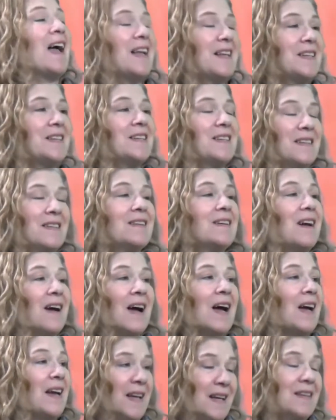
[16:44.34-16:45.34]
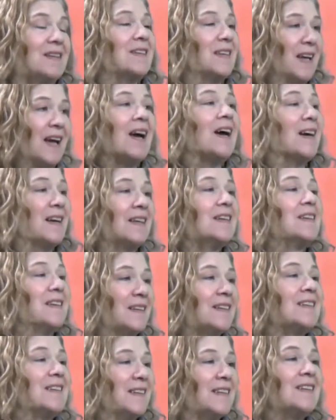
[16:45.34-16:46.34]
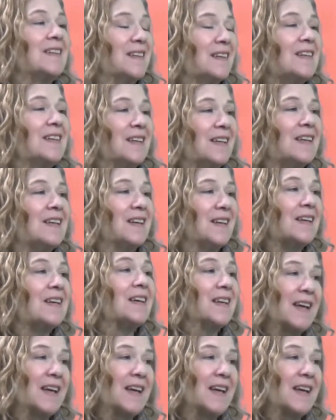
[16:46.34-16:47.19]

and yeah, I, it is yeah. a revolutionary, you know,